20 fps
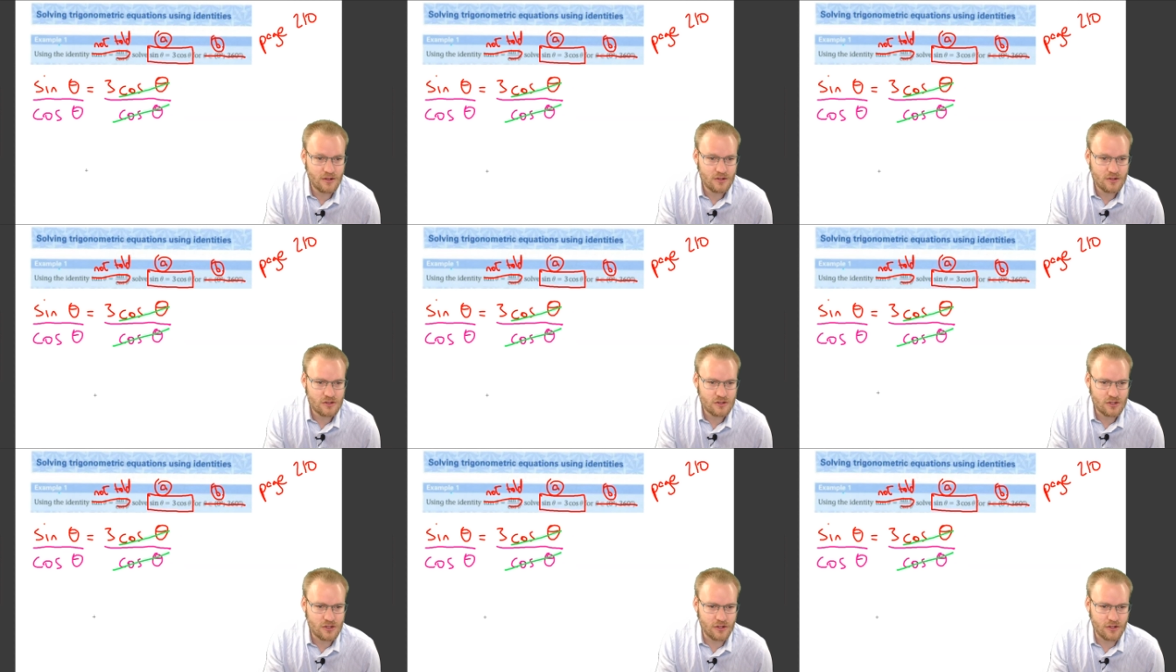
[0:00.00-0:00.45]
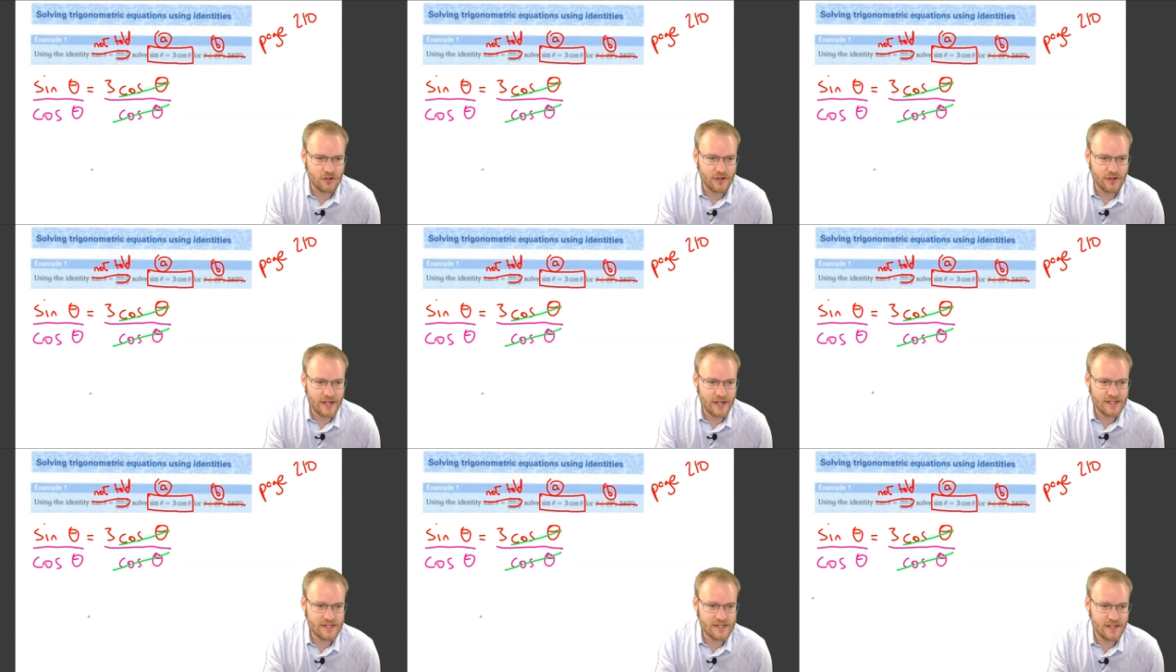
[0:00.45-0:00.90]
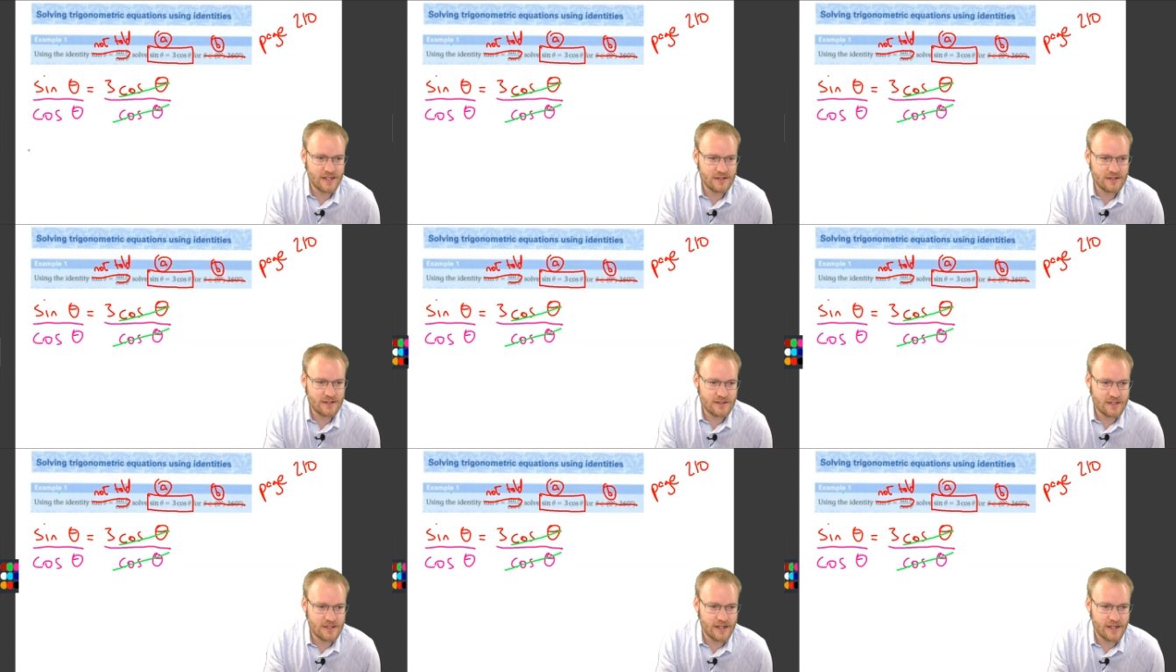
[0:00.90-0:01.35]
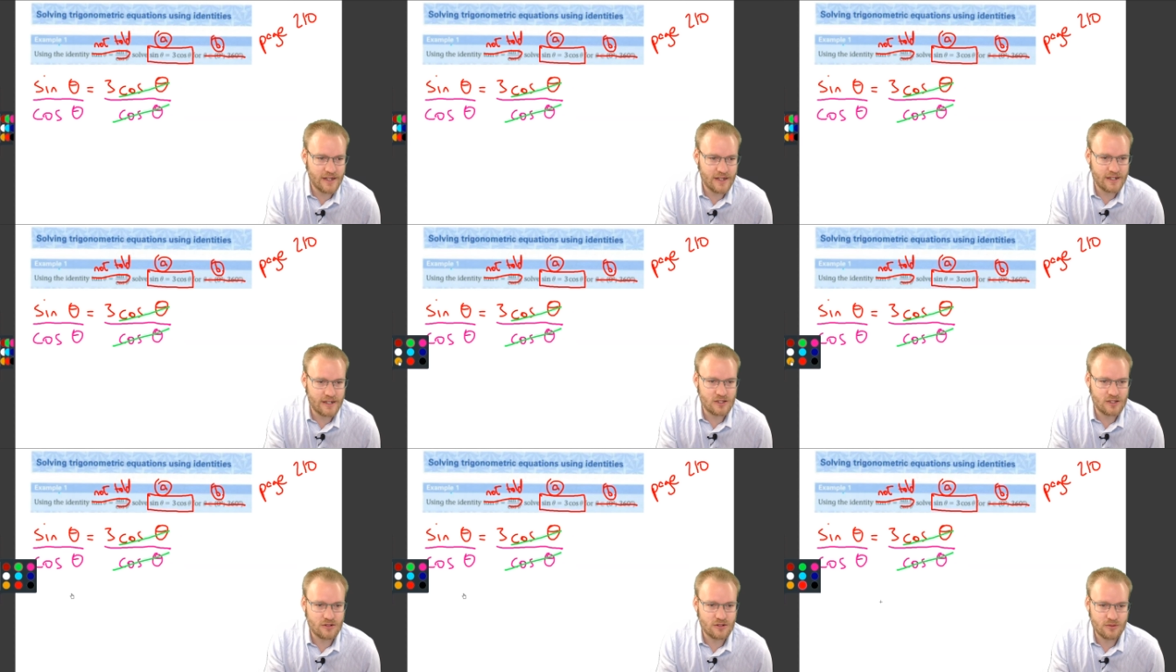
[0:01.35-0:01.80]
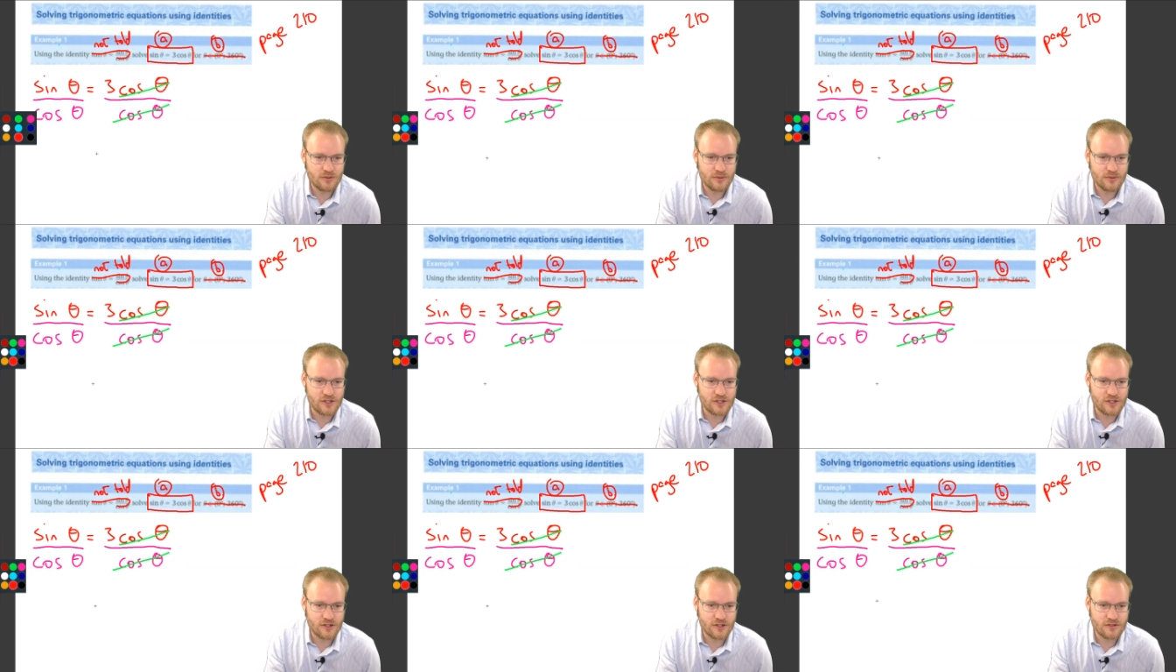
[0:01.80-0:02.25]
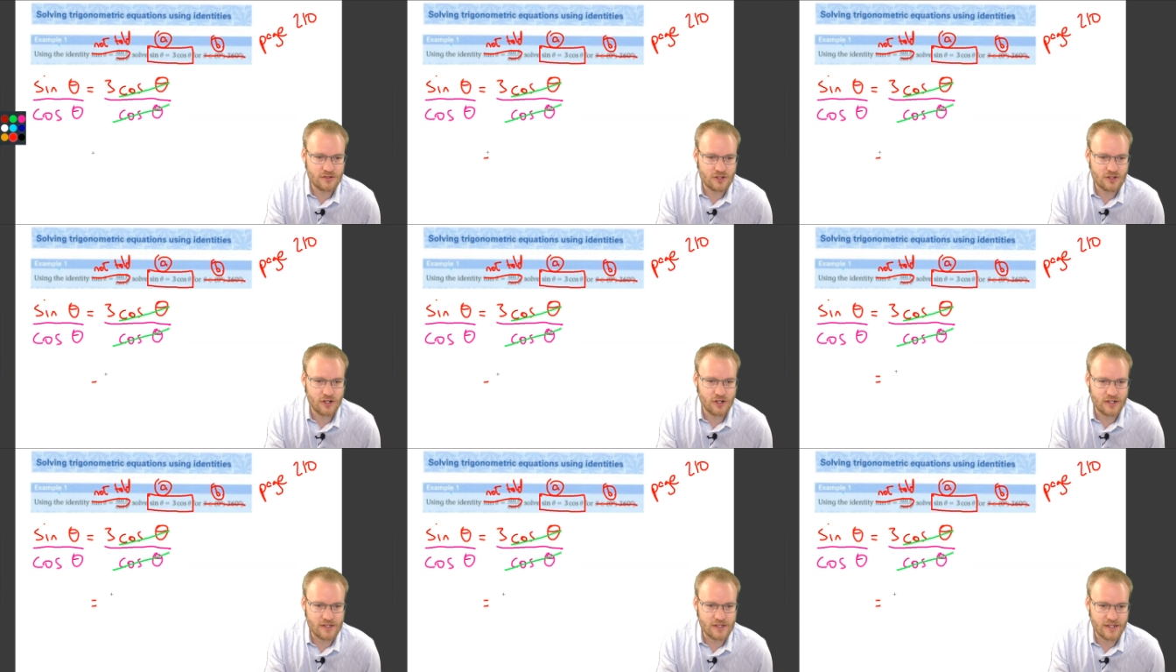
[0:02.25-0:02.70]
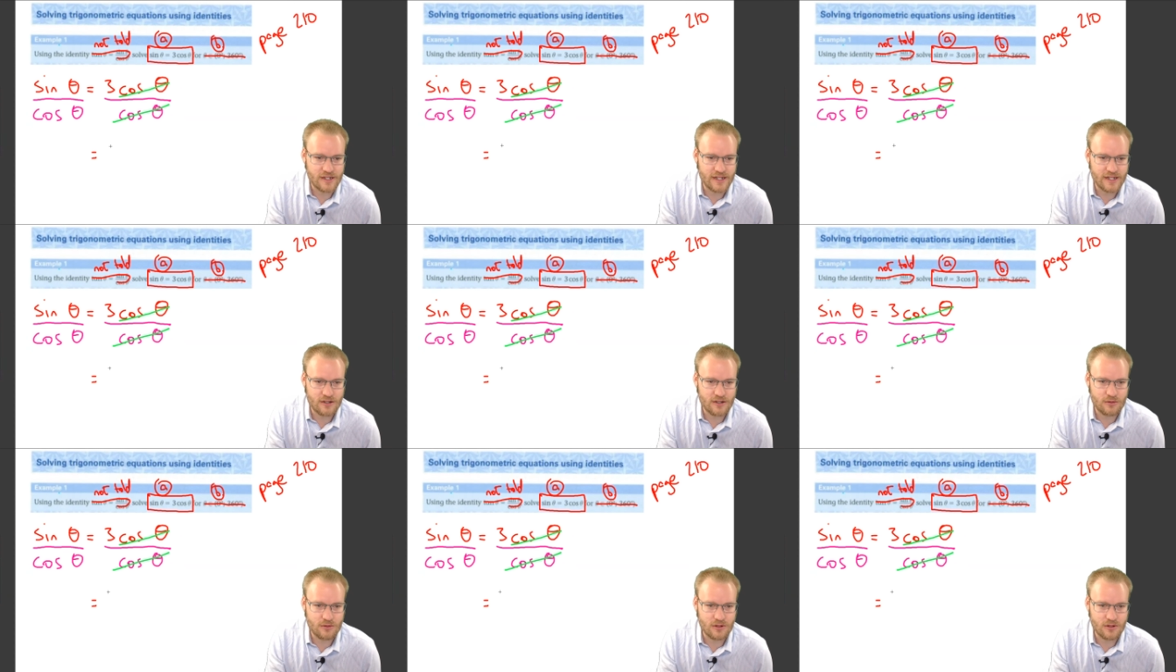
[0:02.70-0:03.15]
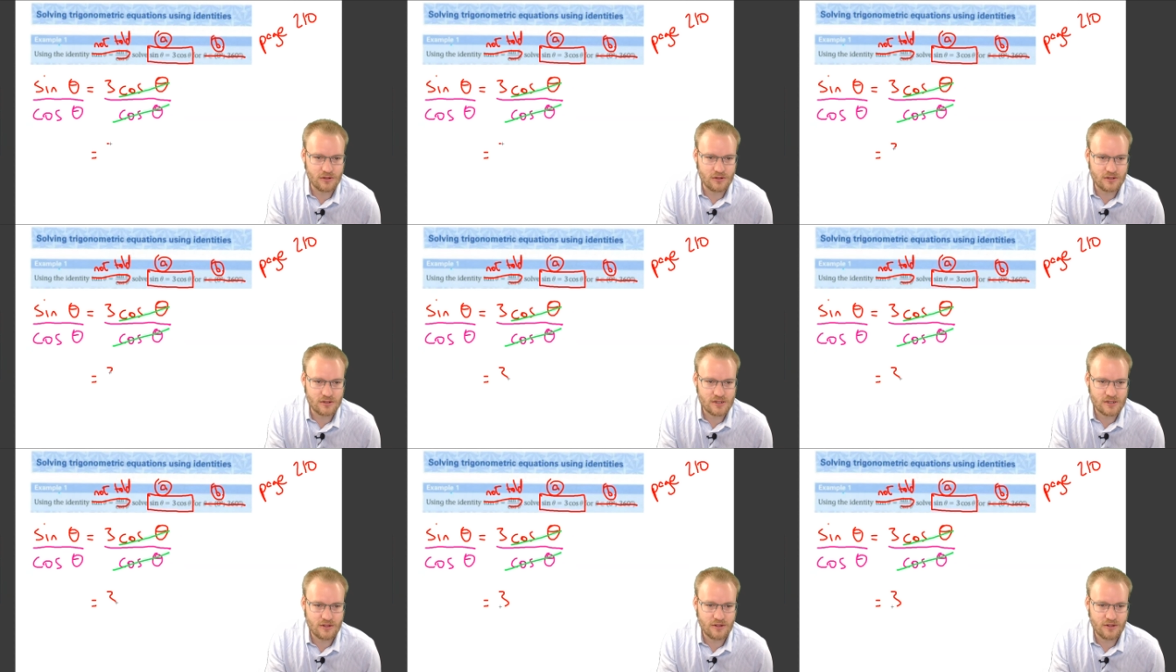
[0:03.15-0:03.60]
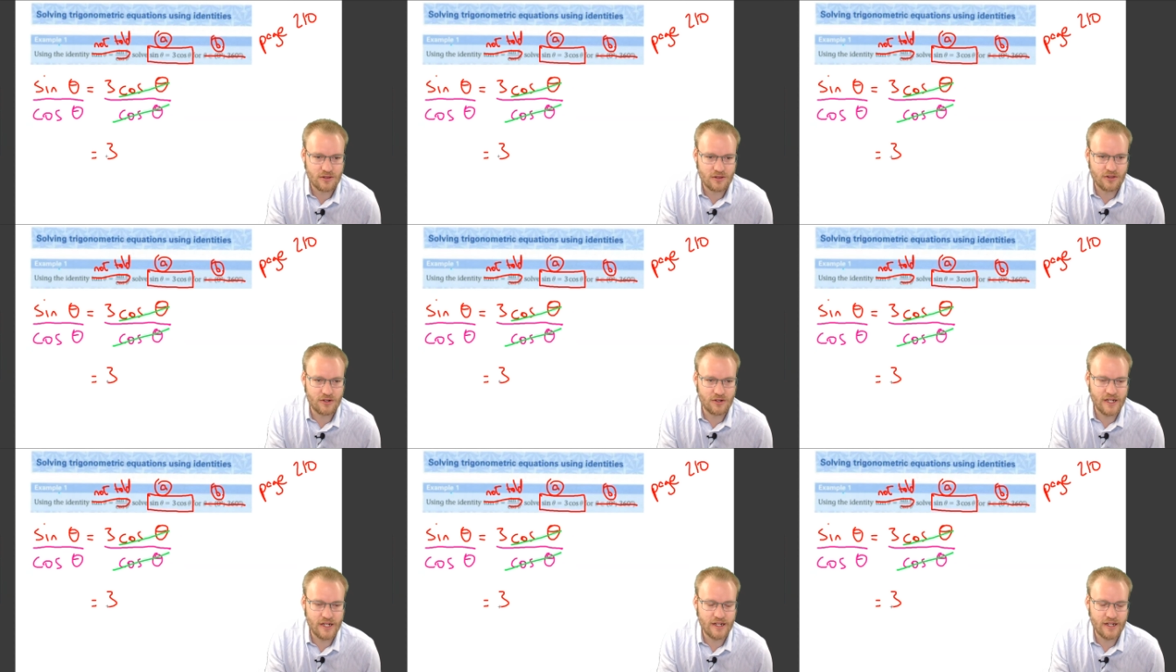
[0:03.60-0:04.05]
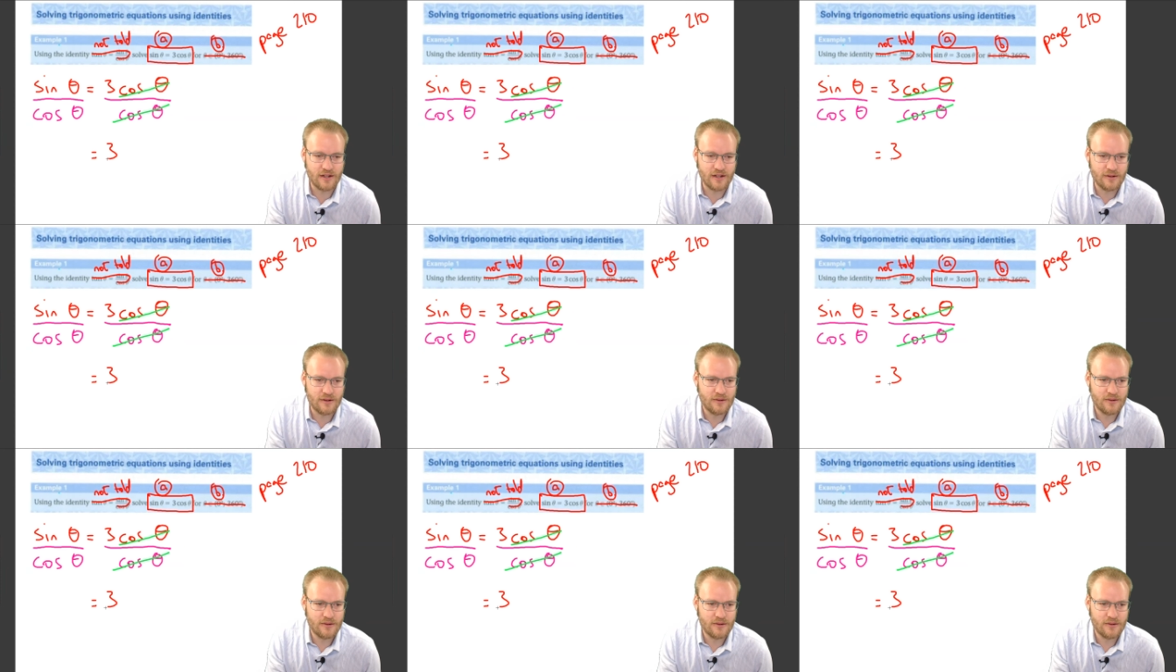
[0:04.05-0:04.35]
So on the right-hand side, we just got equals 3.